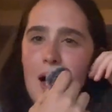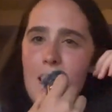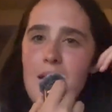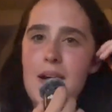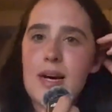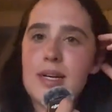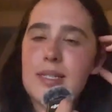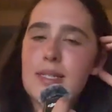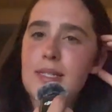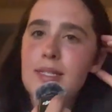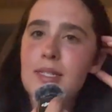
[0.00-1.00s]

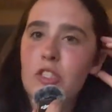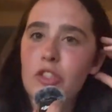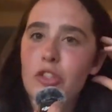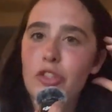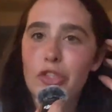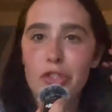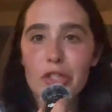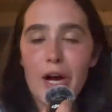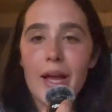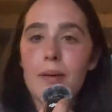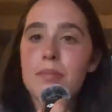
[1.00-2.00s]
and
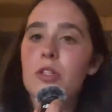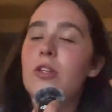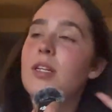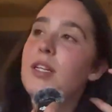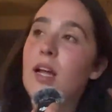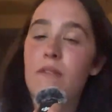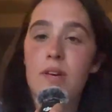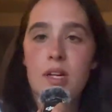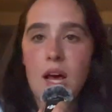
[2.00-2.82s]
I absolutely love it.